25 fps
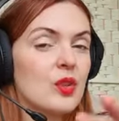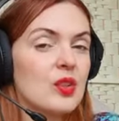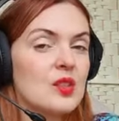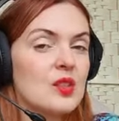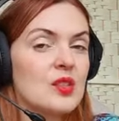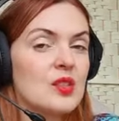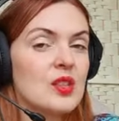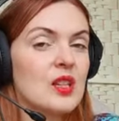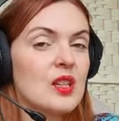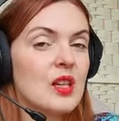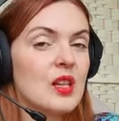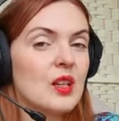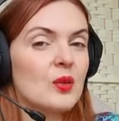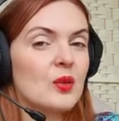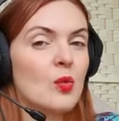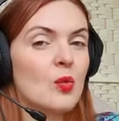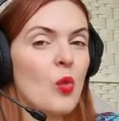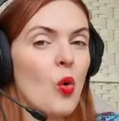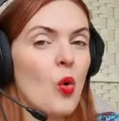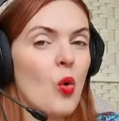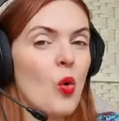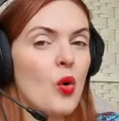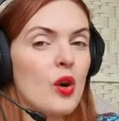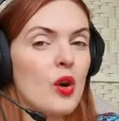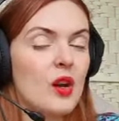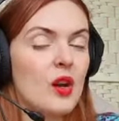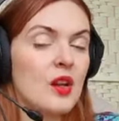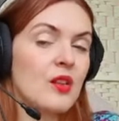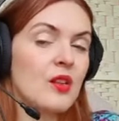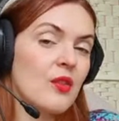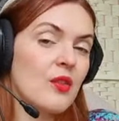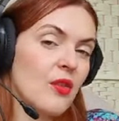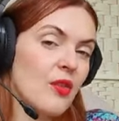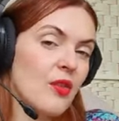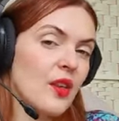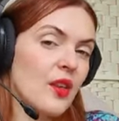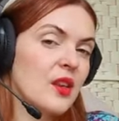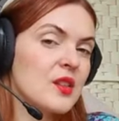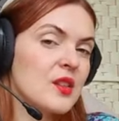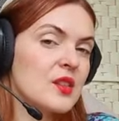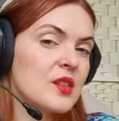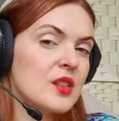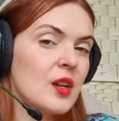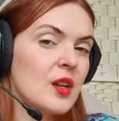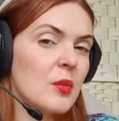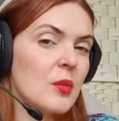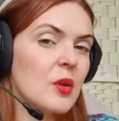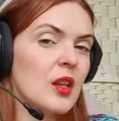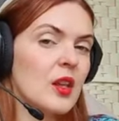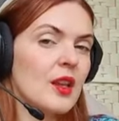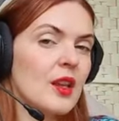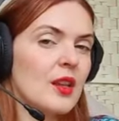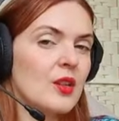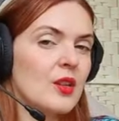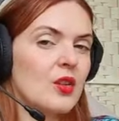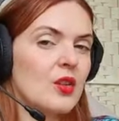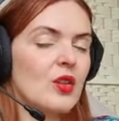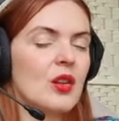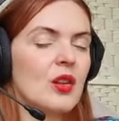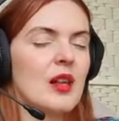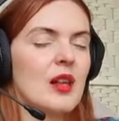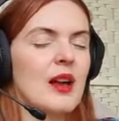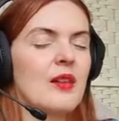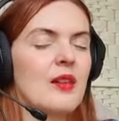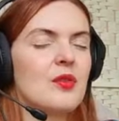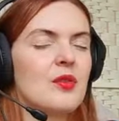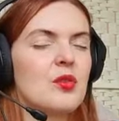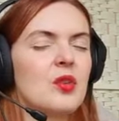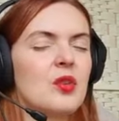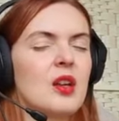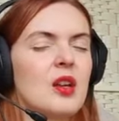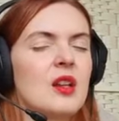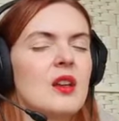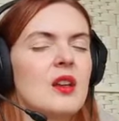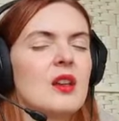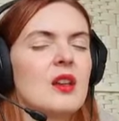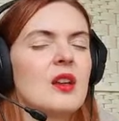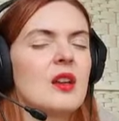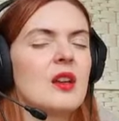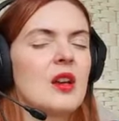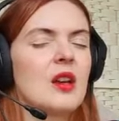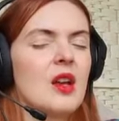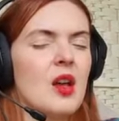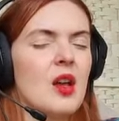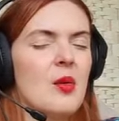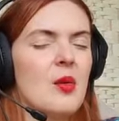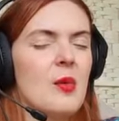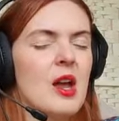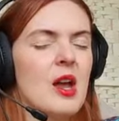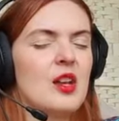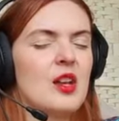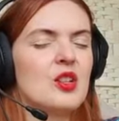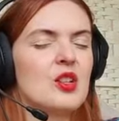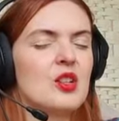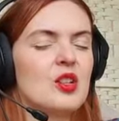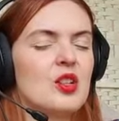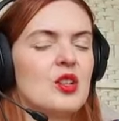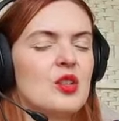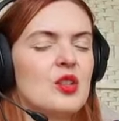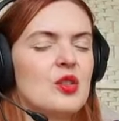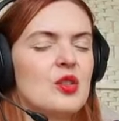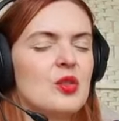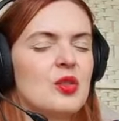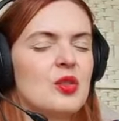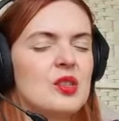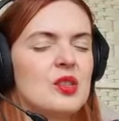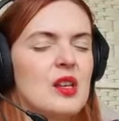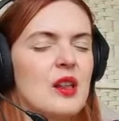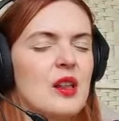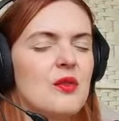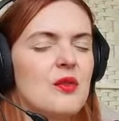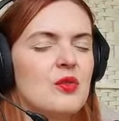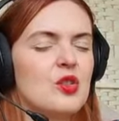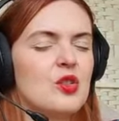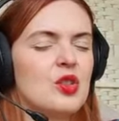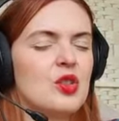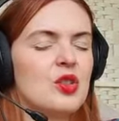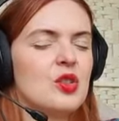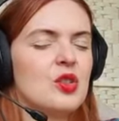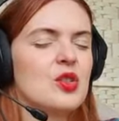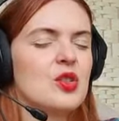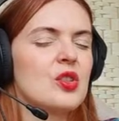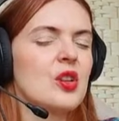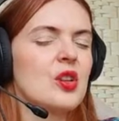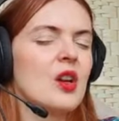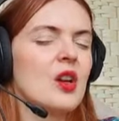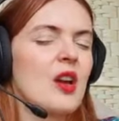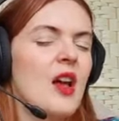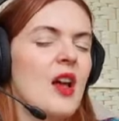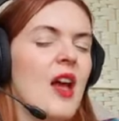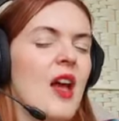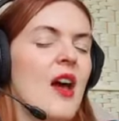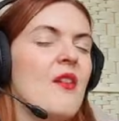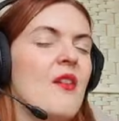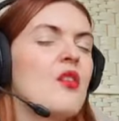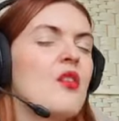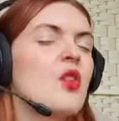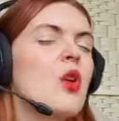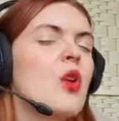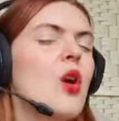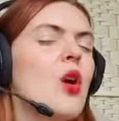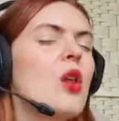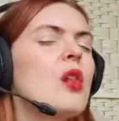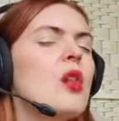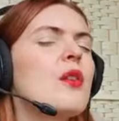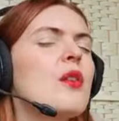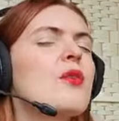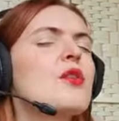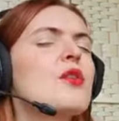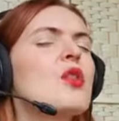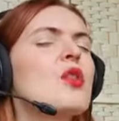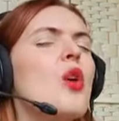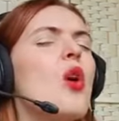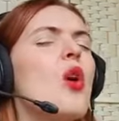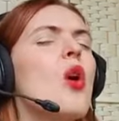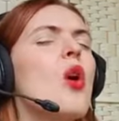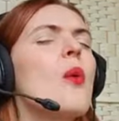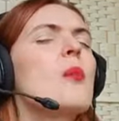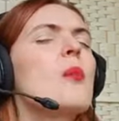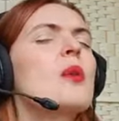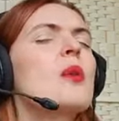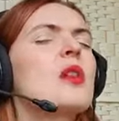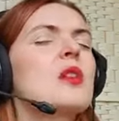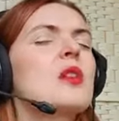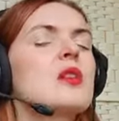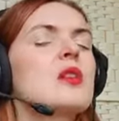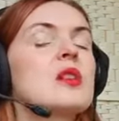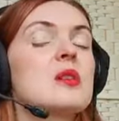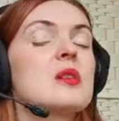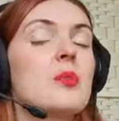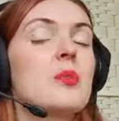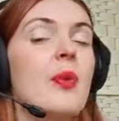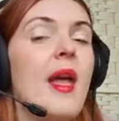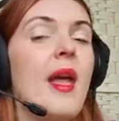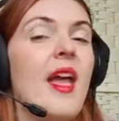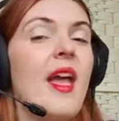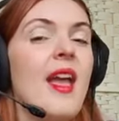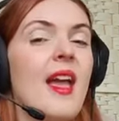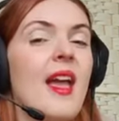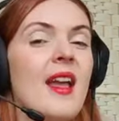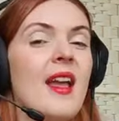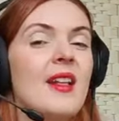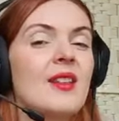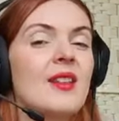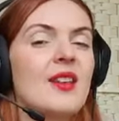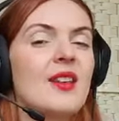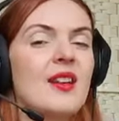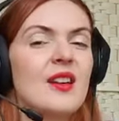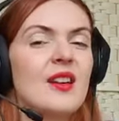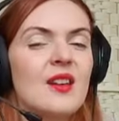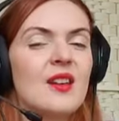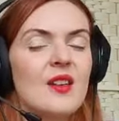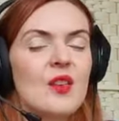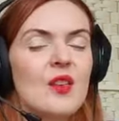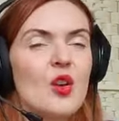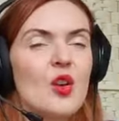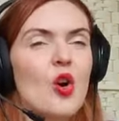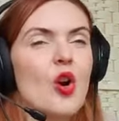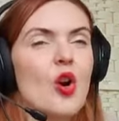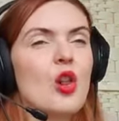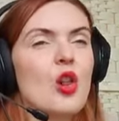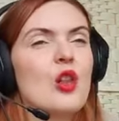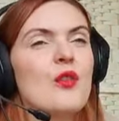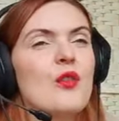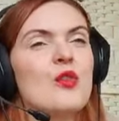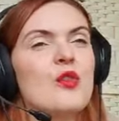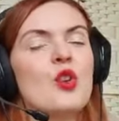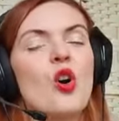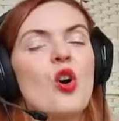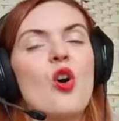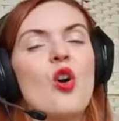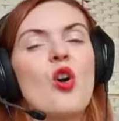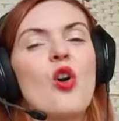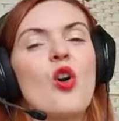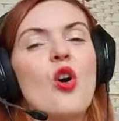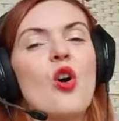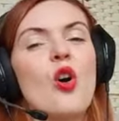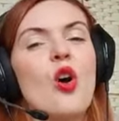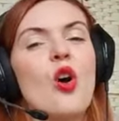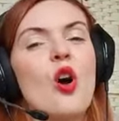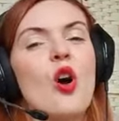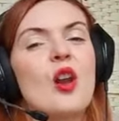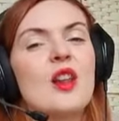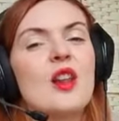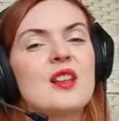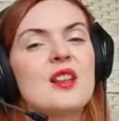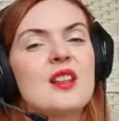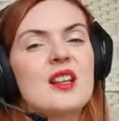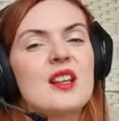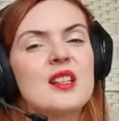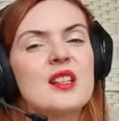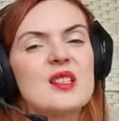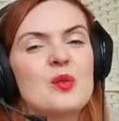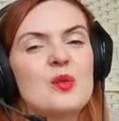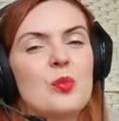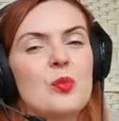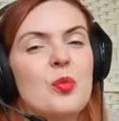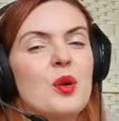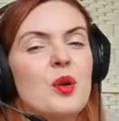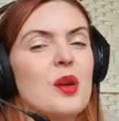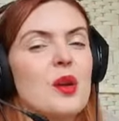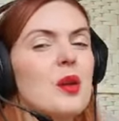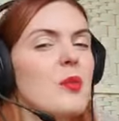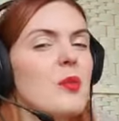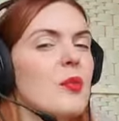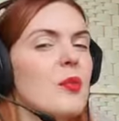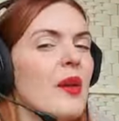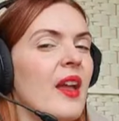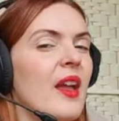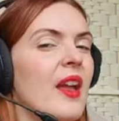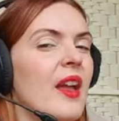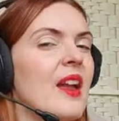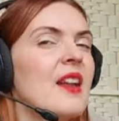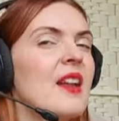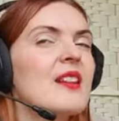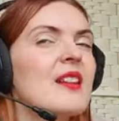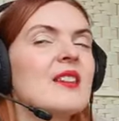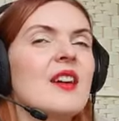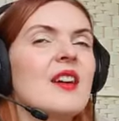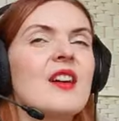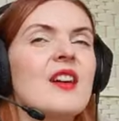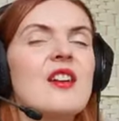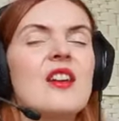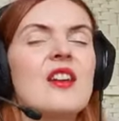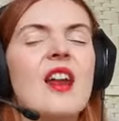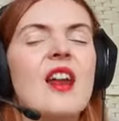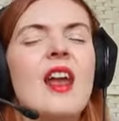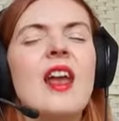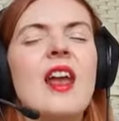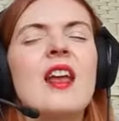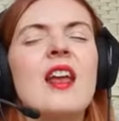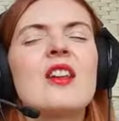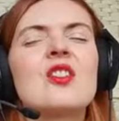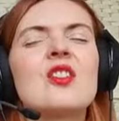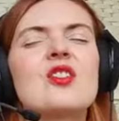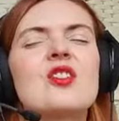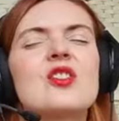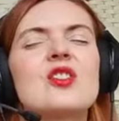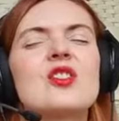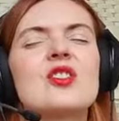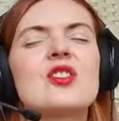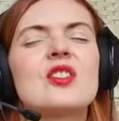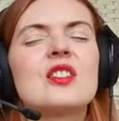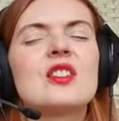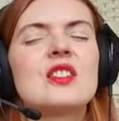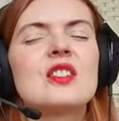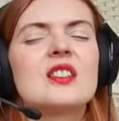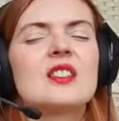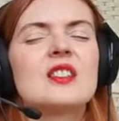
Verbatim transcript: see it more in things coming in your life you can imagine yourself just having all of your bills paid all of your holidays prepaid arranged